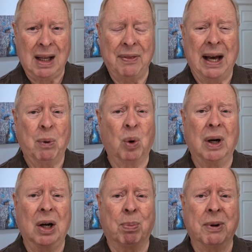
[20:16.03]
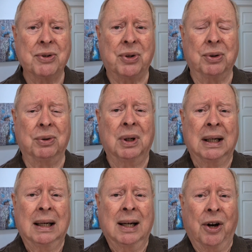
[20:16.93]
That will help us to
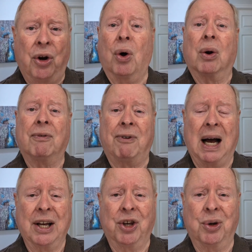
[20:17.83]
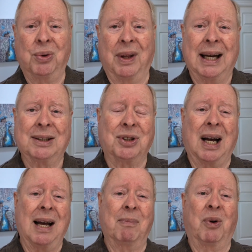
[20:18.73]
notify you the next
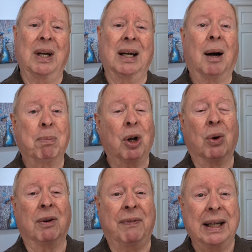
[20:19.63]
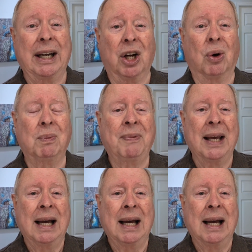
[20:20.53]
time we upload a video.